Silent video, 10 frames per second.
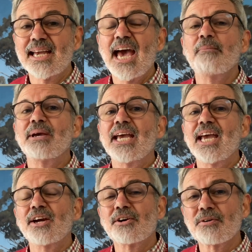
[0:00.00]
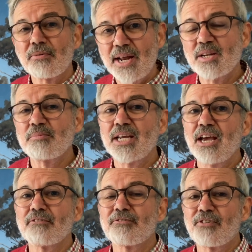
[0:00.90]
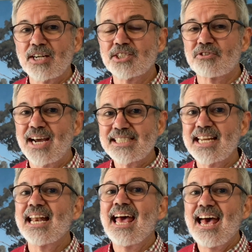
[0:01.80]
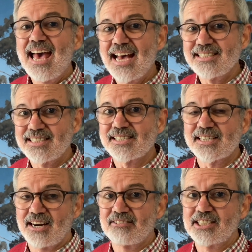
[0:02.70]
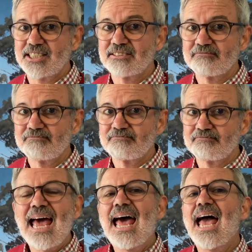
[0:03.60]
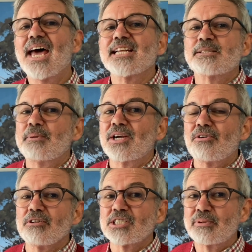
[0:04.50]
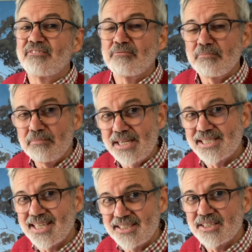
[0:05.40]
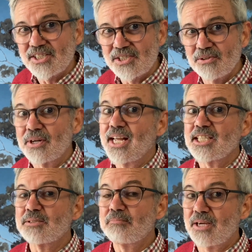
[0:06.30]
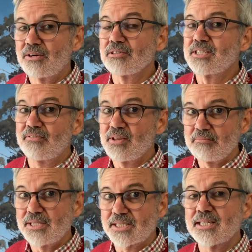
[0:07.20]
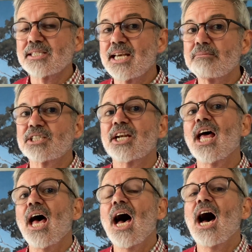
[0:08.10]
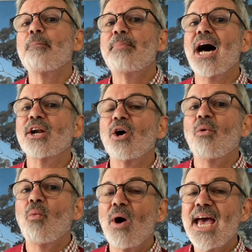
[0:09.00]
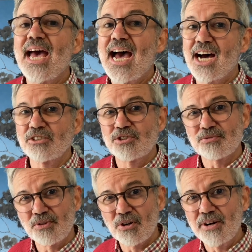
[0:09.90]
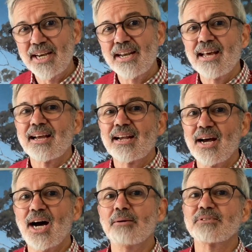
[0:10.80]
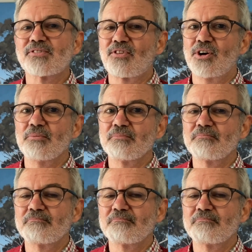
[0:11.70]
can be incredibly frustrating and discouraging. And it's because we've misunderstood, it's because of the misconception about where our drawing comes from.